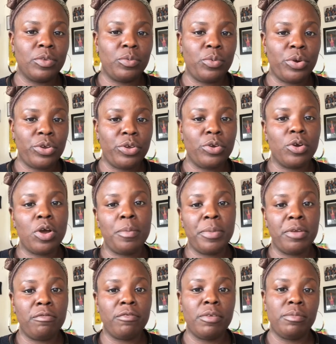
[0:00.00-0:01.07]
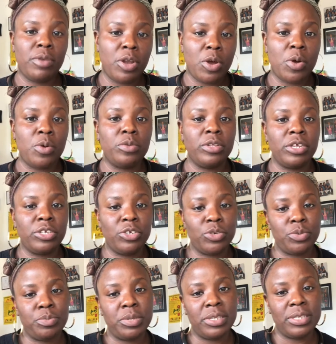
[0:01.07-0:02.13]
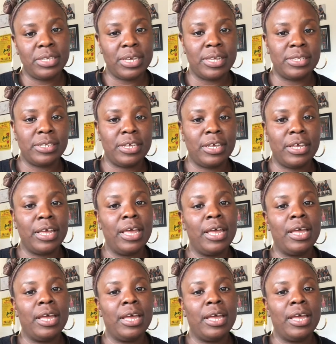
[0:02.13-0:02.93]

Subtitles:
where you're coming from know that you're PCSing,